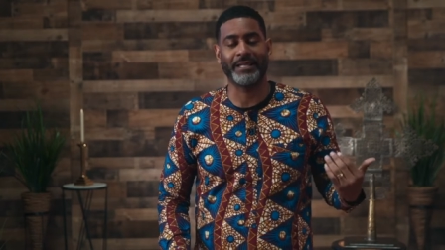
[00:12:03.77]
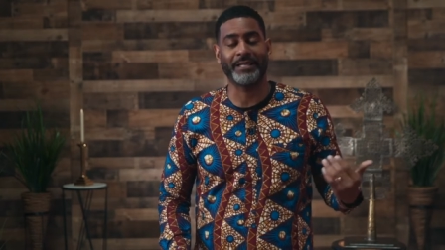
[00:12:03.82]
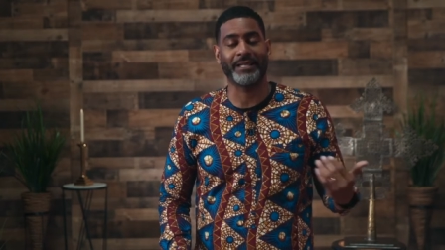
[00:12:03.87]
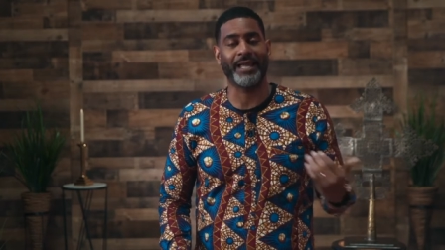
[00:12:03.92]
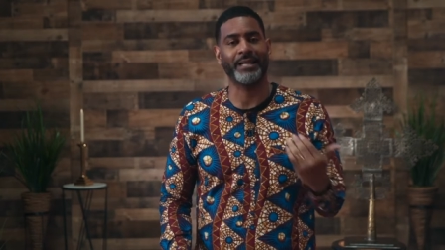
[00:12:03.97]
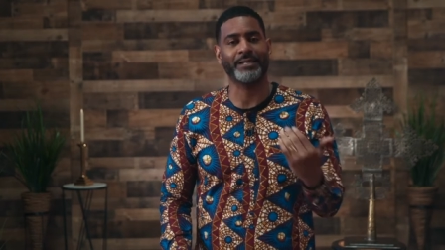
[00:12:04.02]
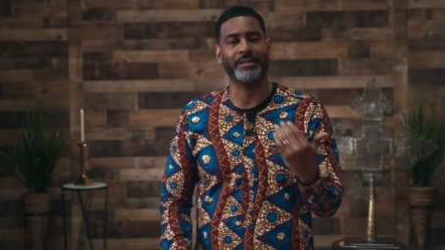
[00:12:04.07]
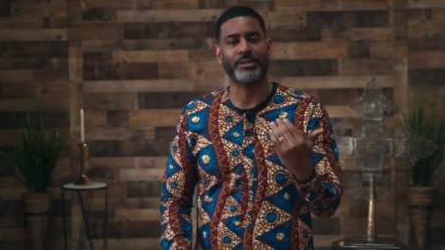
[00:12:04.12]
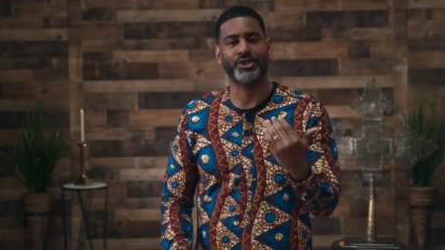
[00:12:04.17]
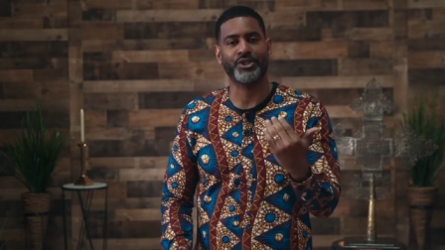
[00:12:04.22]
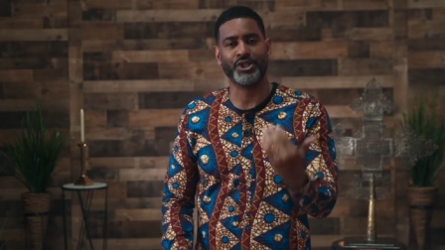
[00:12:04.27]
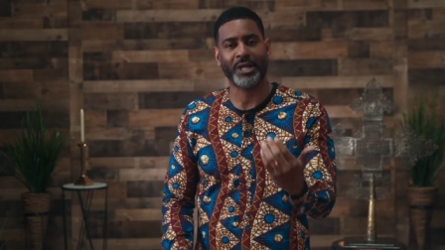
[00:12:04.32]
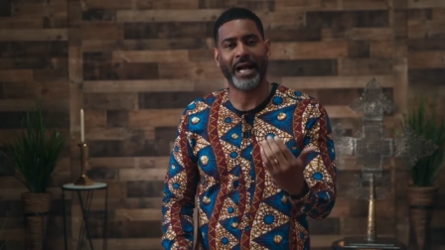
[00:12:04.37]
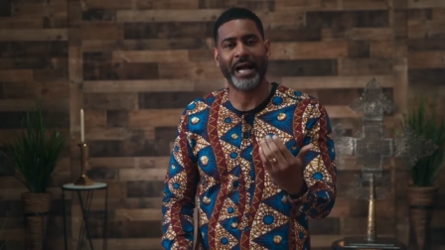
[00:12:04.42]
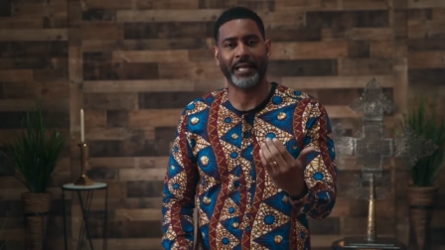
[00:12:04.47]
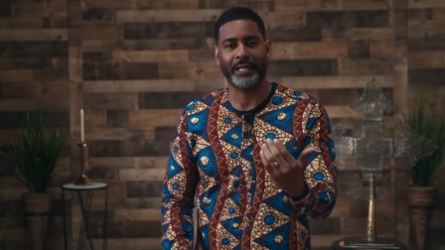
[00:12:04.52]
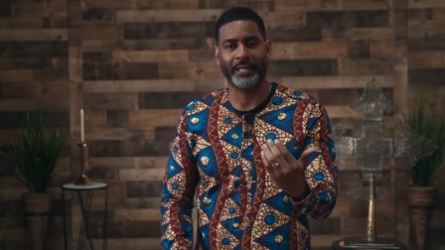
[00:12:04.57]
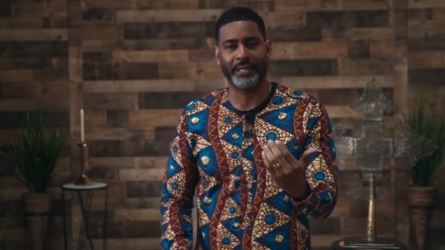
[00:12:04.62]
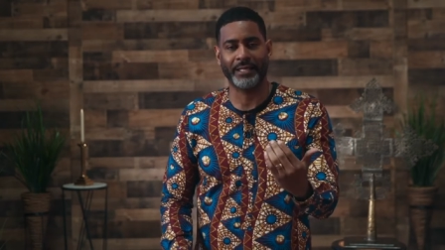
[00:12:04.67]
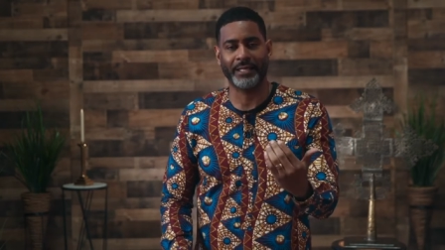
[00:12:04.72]
like
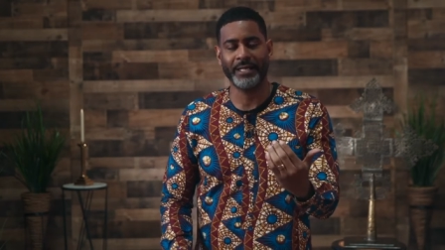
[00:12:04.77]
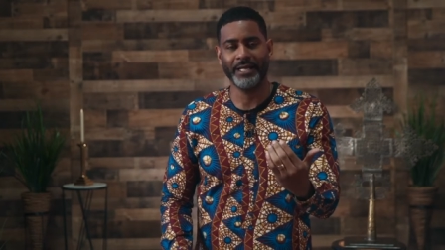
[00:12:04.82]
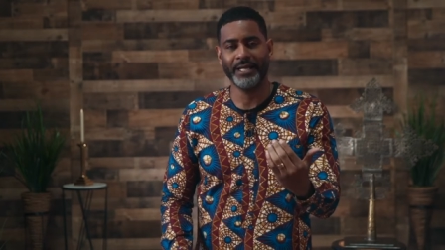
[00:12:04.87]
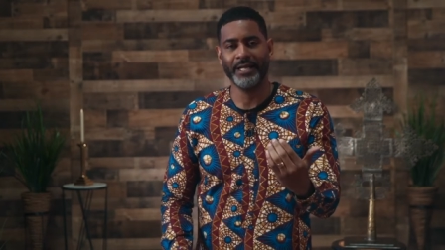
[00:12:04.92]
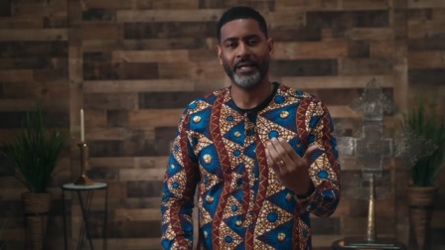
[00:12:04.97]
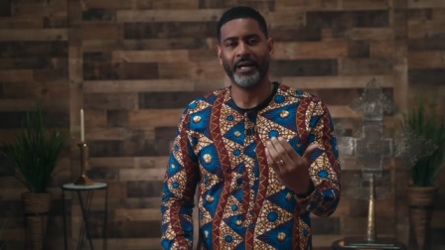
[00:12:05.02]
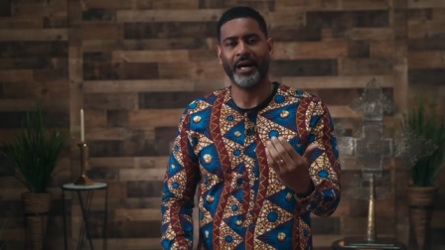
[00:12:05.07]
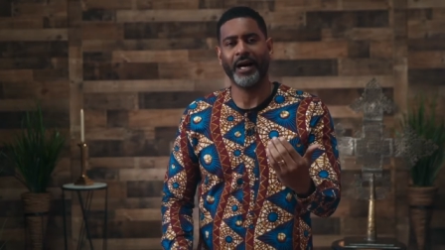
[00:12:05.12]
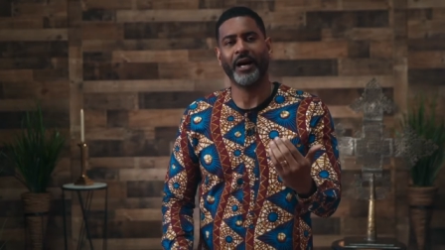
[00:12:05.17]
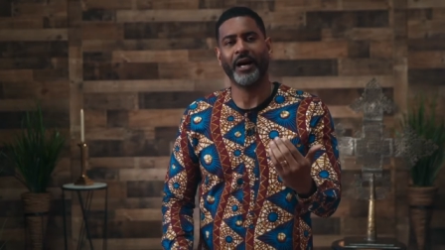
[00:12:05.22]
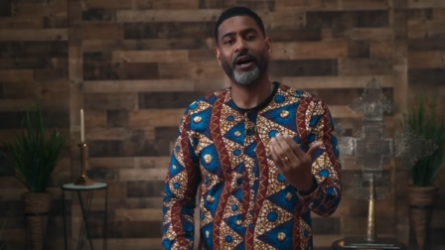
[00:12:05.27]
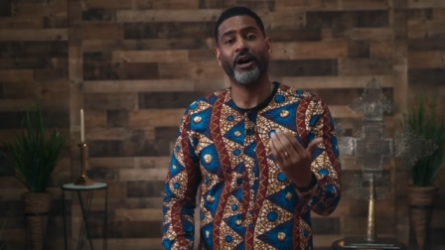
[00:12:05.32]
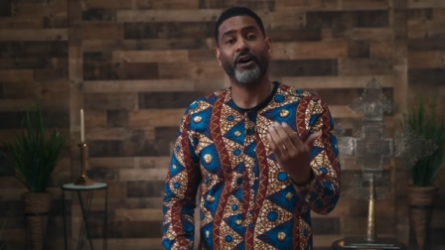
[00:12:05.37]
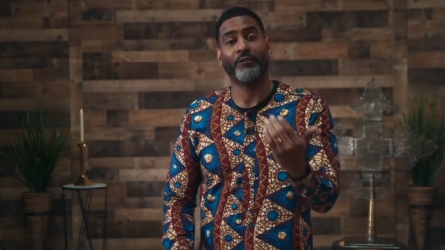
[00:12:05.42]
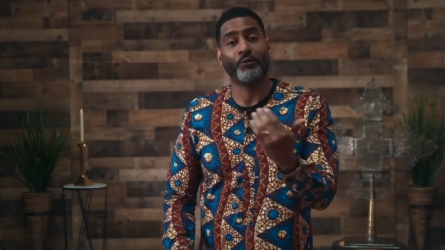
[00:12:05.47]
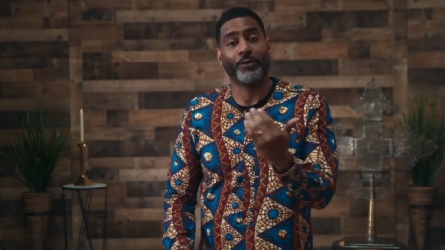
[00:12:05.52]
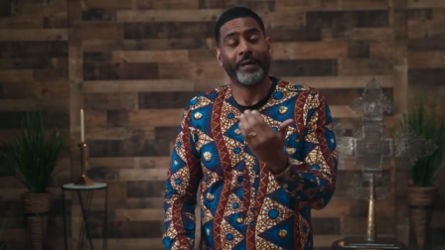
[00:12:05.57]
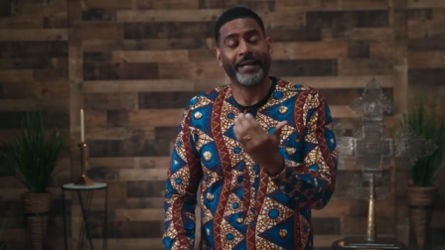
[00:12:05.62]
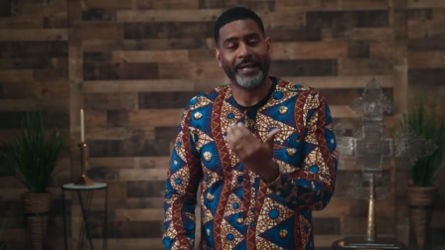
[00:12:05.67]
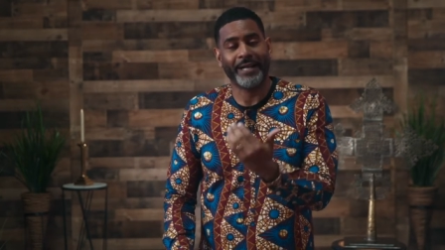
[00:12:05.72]
T'Challa
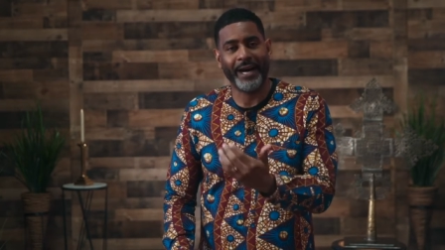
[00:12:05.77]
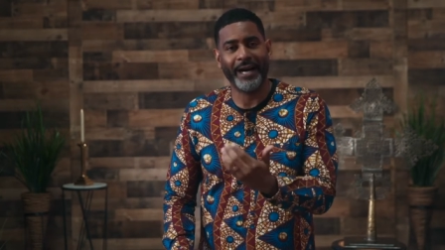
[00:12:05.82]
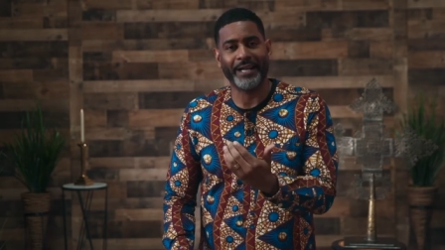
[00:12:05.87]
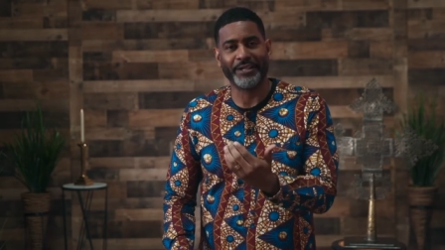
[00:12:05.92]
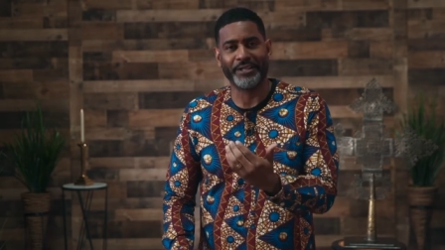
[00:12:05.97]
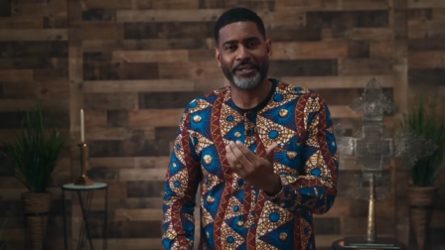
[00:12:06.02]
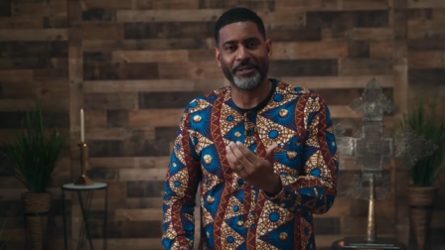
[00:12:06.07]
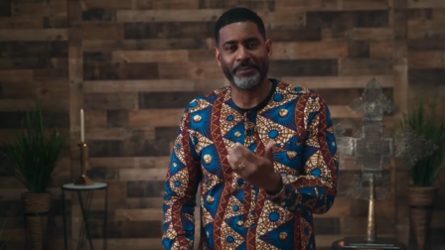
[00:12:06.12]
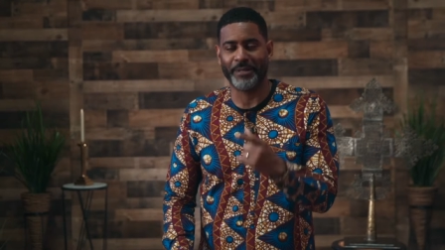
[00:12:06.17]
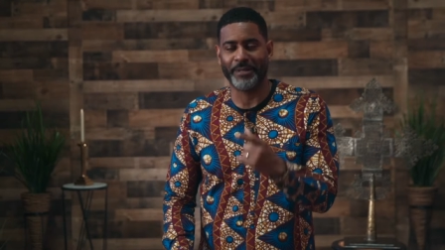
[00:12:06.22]
of Wakanda,